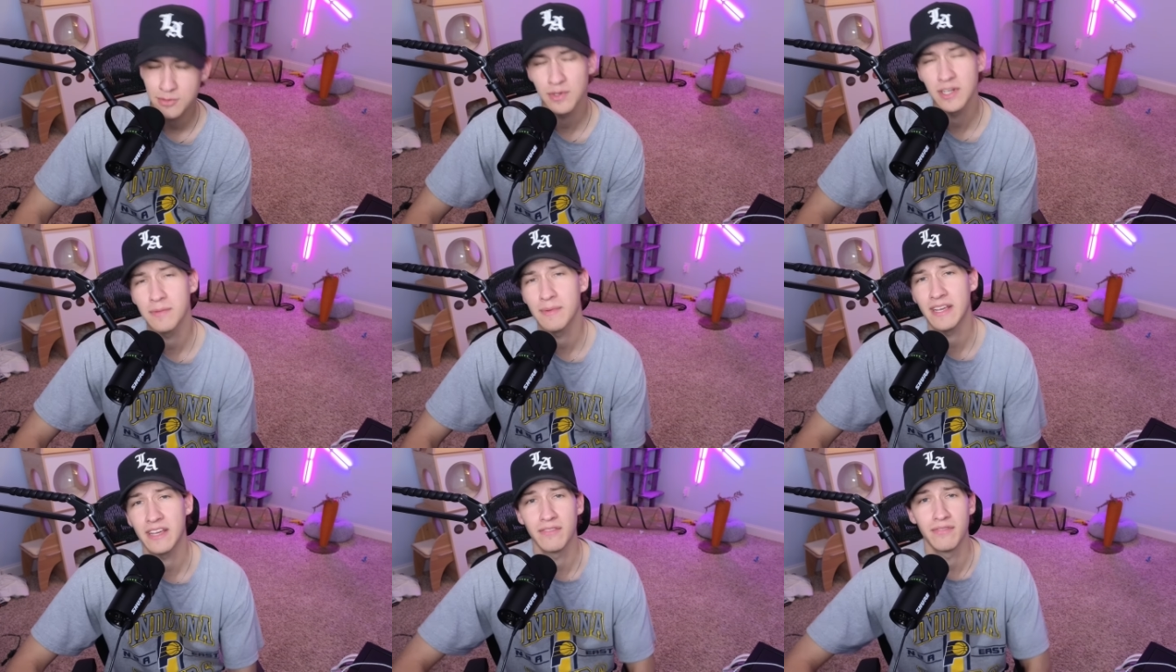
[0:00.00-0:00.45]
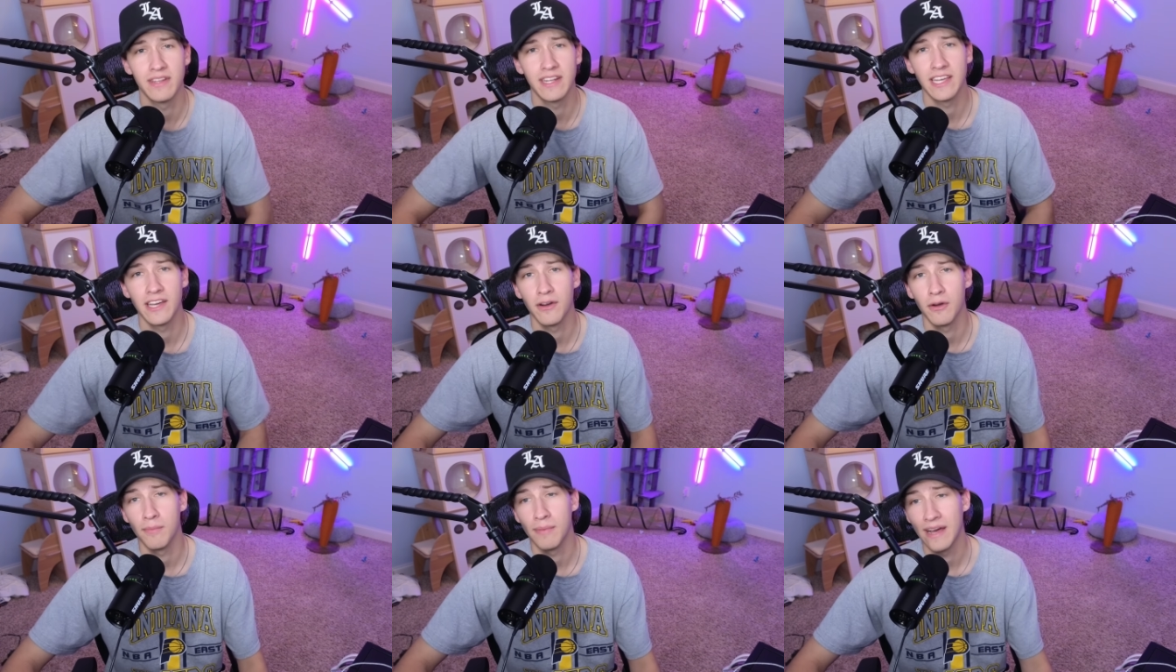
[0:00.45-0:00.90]
to make a
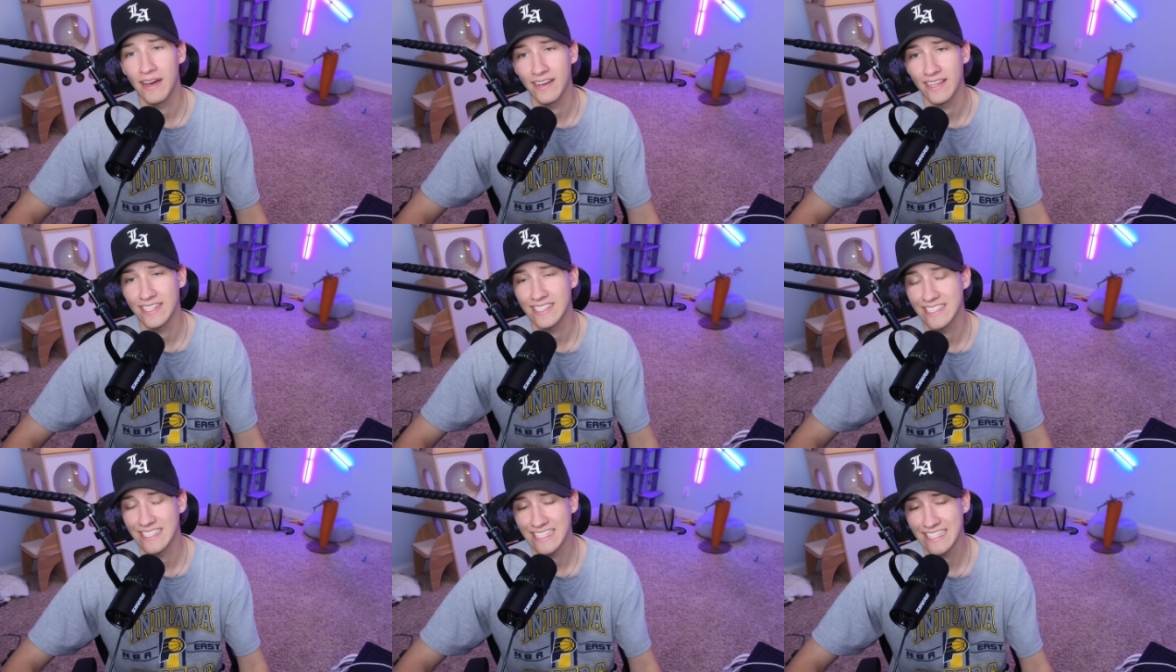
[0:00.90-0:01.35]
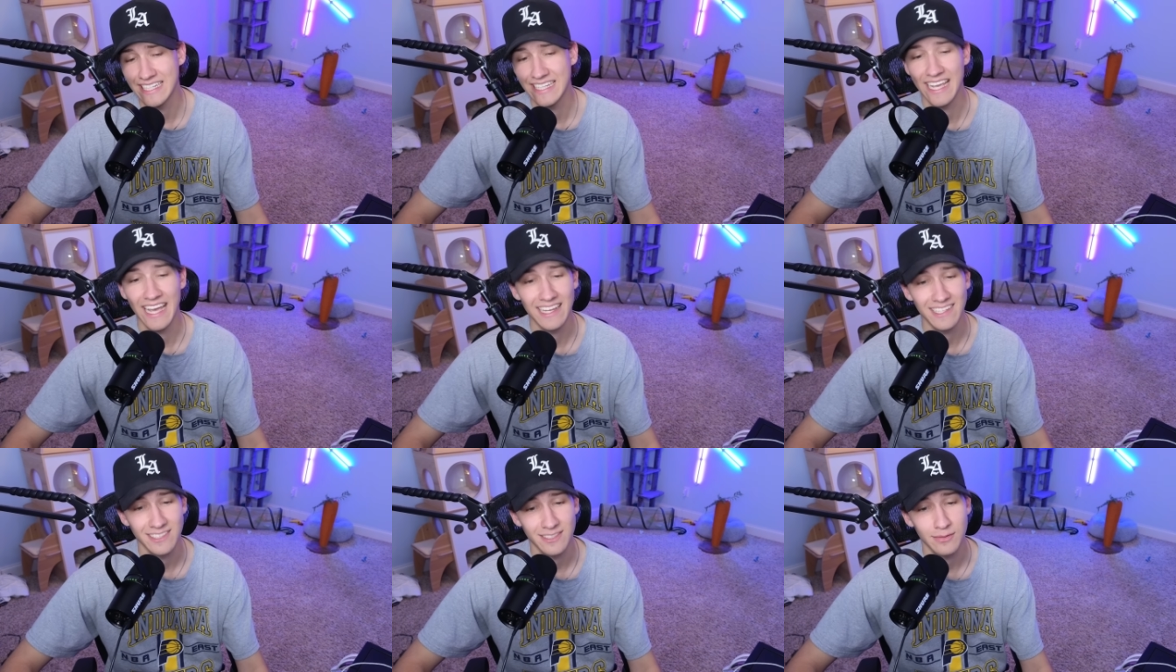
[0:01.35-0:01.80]
video about it. And
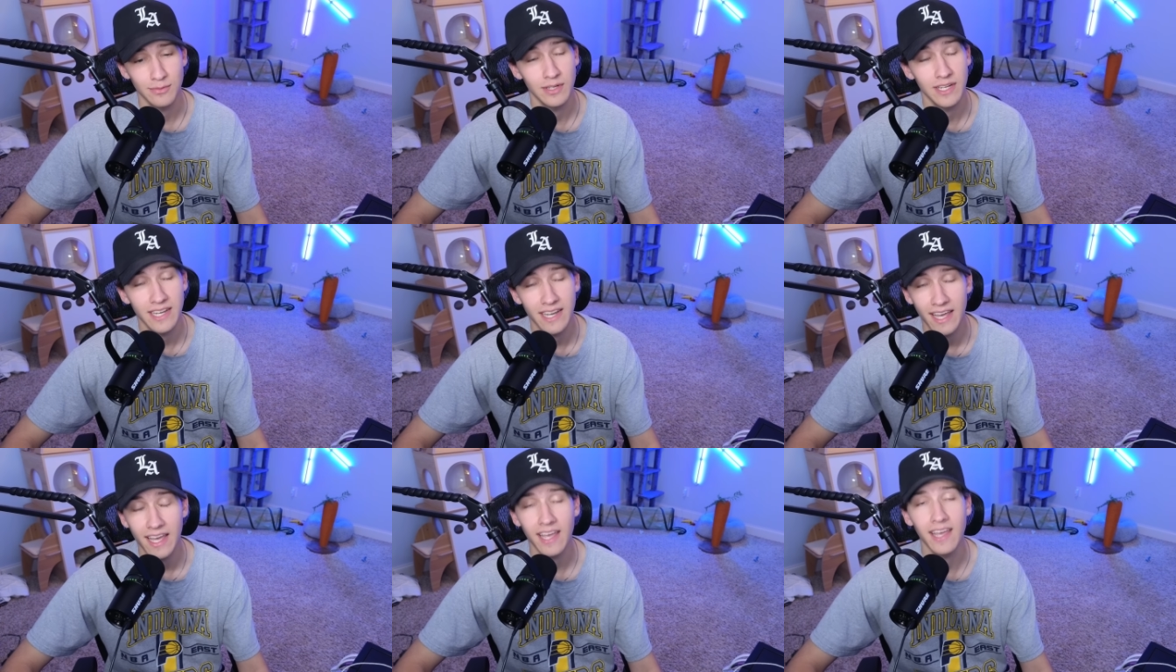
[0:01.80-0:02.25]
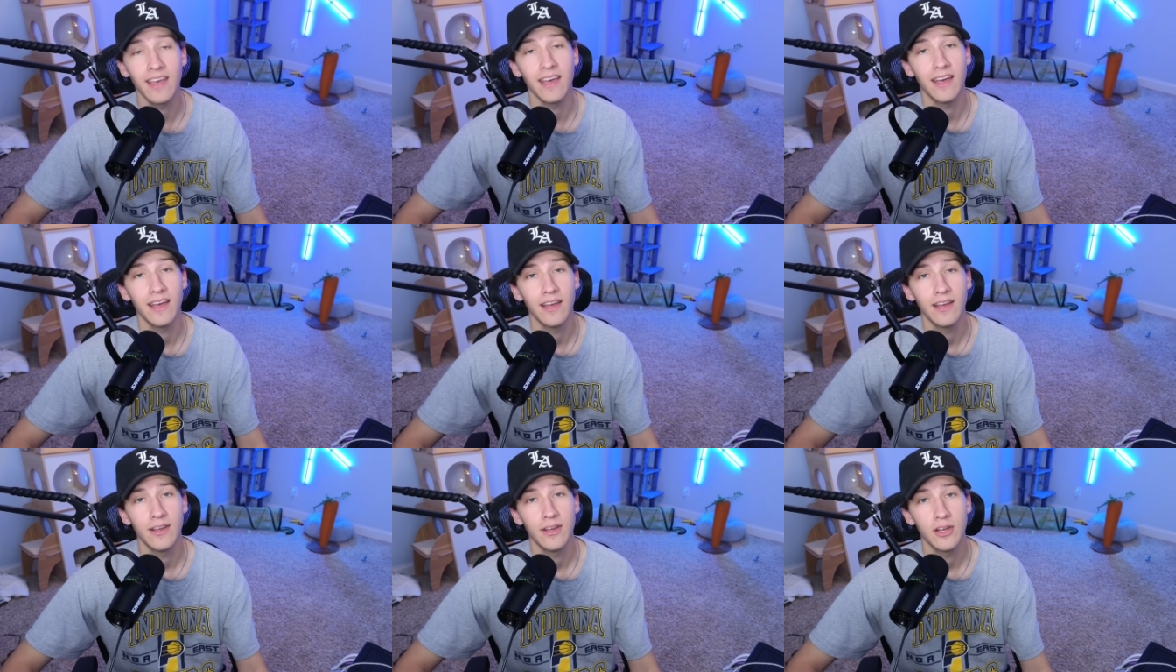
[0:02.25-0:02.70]
yes, one day
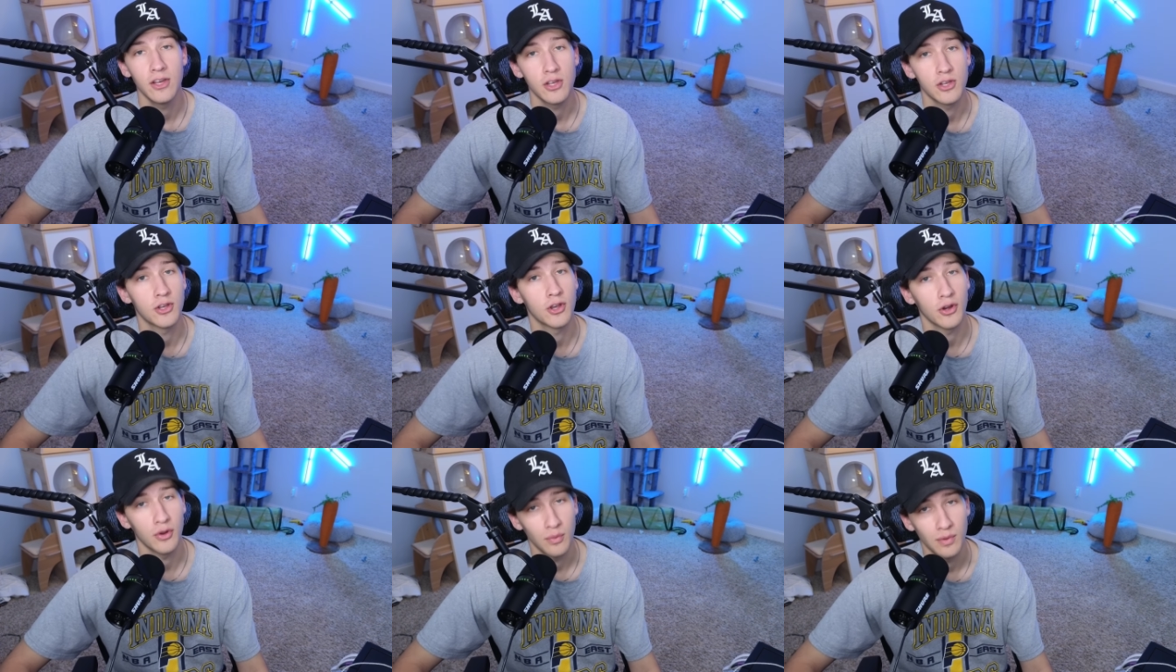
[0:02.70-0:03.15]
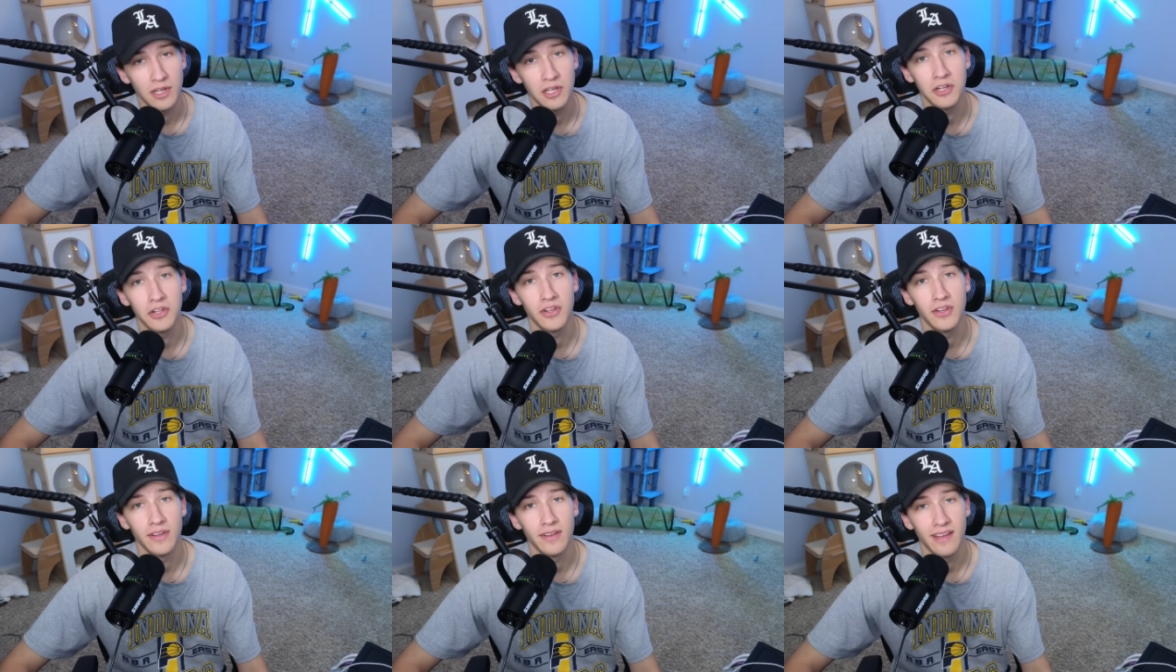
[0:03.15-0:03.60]
Kurt
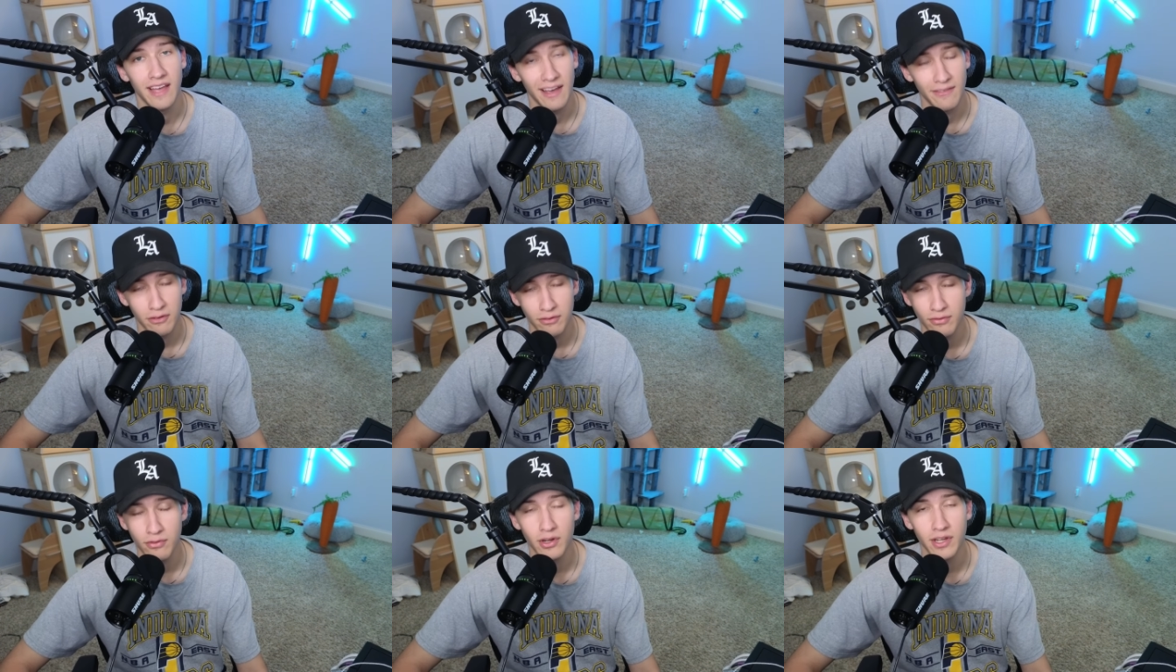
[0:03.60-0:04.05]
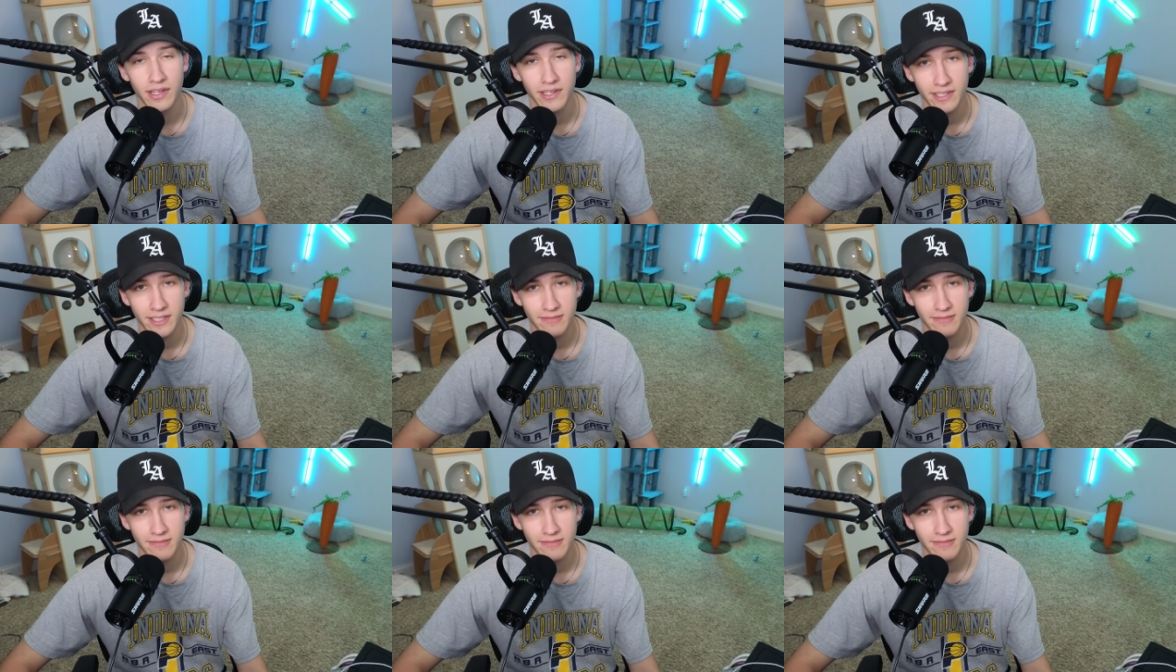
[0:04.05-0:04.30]
will have a friend.